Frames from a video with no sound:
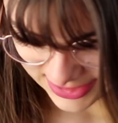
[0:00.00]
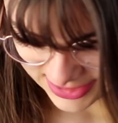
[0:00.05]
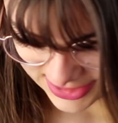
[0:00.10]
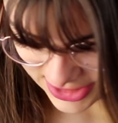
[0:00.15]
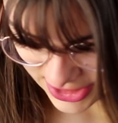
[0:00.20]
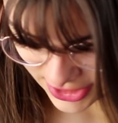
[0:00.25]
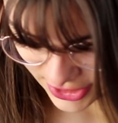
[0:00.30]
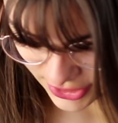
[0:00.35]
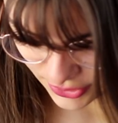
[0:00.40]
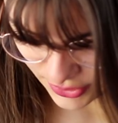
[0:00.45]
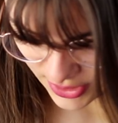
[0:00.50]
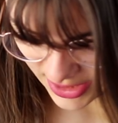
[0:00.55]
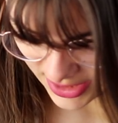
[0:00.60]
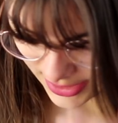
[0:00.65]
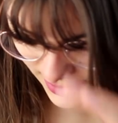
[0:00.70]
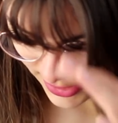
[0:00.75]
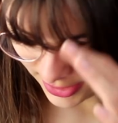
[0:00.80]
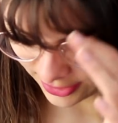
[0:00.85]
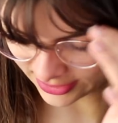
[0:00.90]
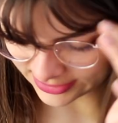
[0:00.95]
So
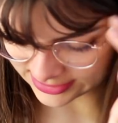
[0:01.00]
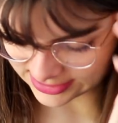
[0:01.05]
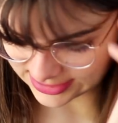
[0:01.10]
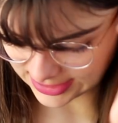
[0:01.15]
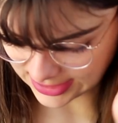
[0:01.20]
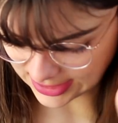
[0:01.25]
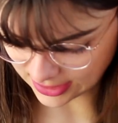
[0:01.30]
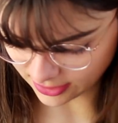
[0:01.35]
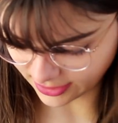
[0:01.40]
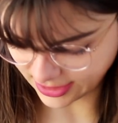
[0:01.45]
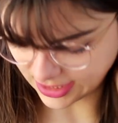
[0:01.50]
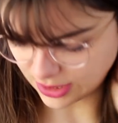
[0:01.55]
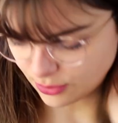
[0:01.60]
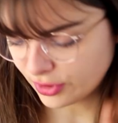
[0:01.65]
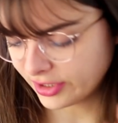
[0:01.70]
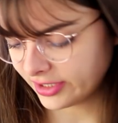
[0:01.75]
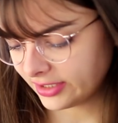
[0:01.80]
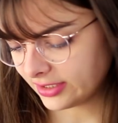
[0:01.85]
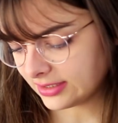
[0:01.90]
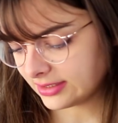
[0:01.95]
you can see here again
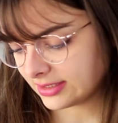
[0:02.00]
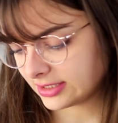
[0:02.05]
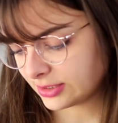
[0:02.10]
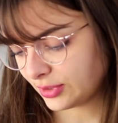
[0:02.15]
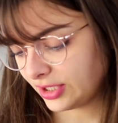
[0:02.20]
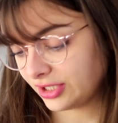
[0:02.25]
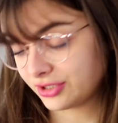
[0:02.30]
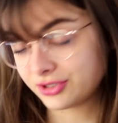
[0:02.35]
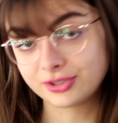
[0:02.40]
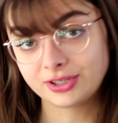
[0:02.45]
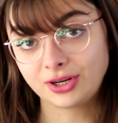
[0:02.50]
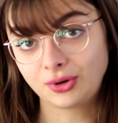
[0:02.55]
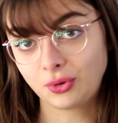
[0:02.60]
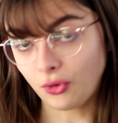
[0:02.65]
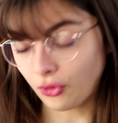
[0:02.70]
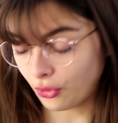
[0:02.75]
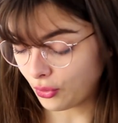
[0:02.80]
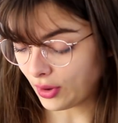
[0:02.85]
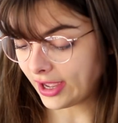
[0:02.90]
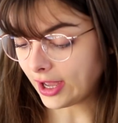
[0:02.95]
what it does when you turn it
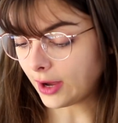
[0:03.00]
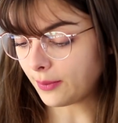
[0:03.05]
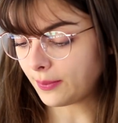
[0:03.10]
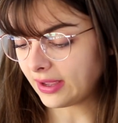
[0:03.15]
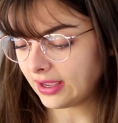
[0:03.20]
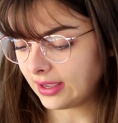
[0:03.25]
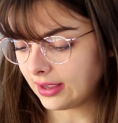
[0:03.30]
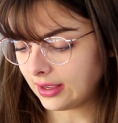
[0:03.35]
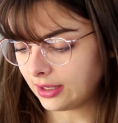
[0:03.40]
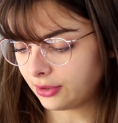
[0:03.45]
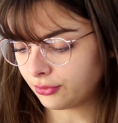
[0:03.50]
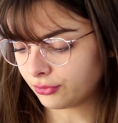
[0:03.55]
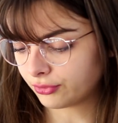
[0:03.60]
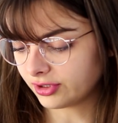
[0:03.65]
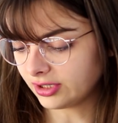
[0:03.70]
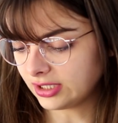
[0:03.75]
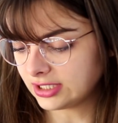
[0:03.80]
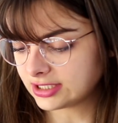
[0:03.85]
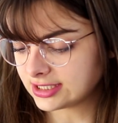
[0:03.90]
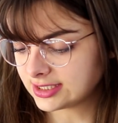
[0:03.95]
all the way up. It
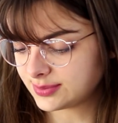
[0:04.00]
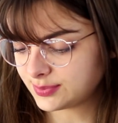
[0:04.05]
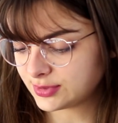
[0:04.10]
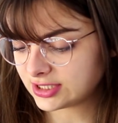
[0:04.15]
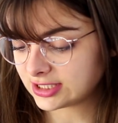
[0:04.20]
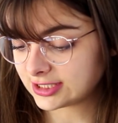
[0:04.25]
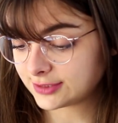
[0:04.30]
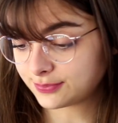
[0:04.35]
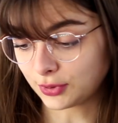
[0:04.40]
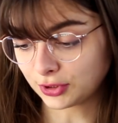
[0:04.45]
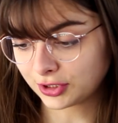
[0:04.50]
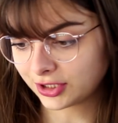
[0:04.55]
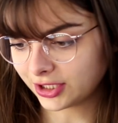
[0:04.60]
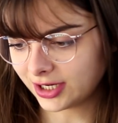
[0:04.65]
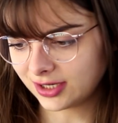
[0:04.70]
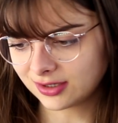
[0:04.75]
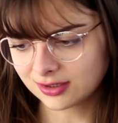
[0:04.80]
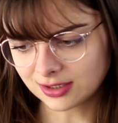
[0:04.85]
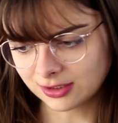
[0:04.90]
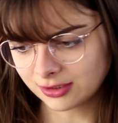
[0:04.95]
really just puts a
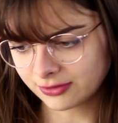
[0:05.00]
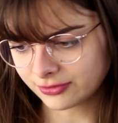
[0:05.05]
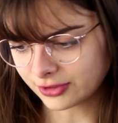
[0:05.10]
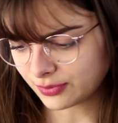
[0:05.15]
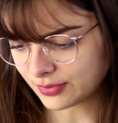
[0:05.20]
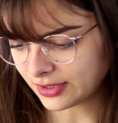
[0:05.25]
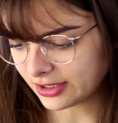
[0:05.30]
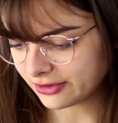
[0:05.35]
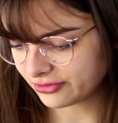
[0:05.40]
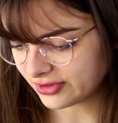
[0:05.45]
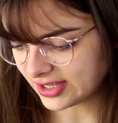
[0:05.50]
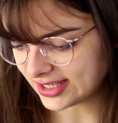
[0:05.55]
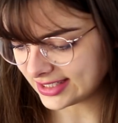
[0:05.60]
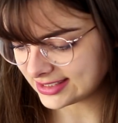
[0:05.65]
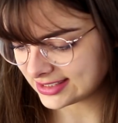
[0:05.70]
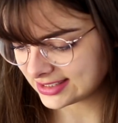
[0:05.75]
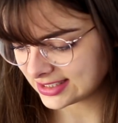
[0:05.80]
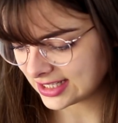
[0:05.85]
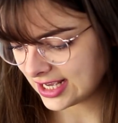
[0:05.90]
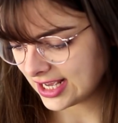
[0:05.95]
spotlight kind of on my
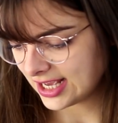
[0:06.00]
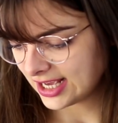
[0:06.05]
face.